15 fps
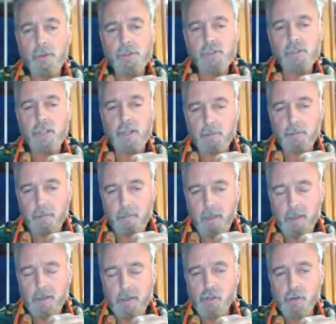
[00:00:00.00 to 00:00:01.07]
in a
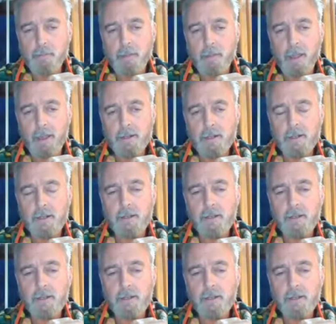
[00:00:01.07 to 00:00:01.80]
major panic.